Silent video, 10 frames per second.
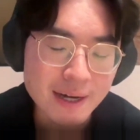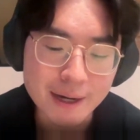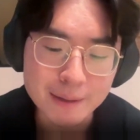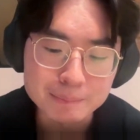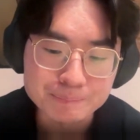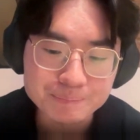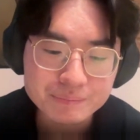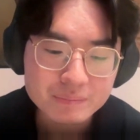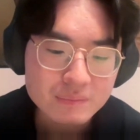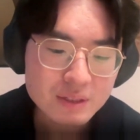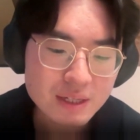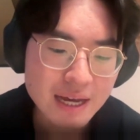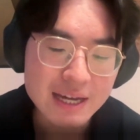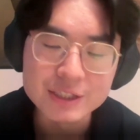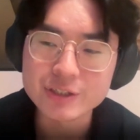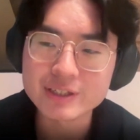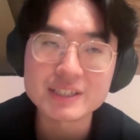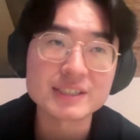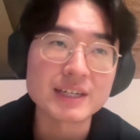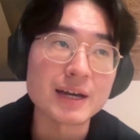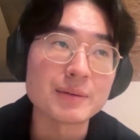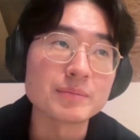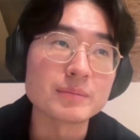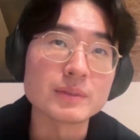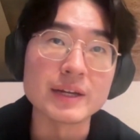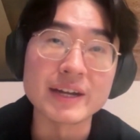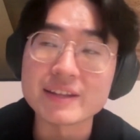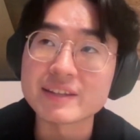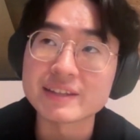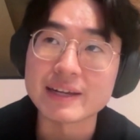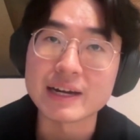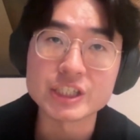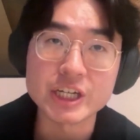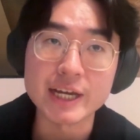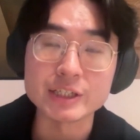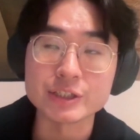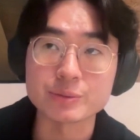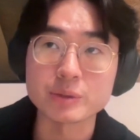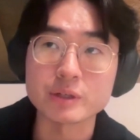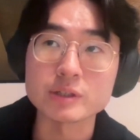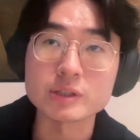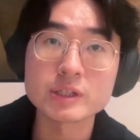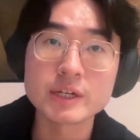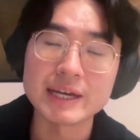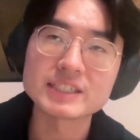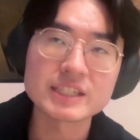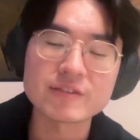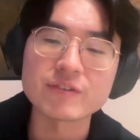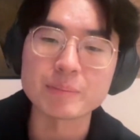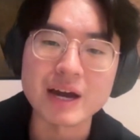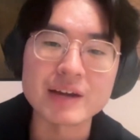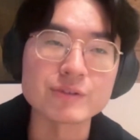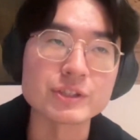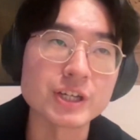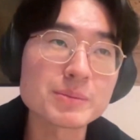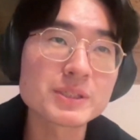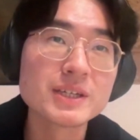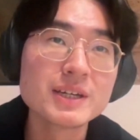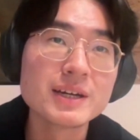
Um, and during this time, another thing that I changed was, instead of applying for jobs,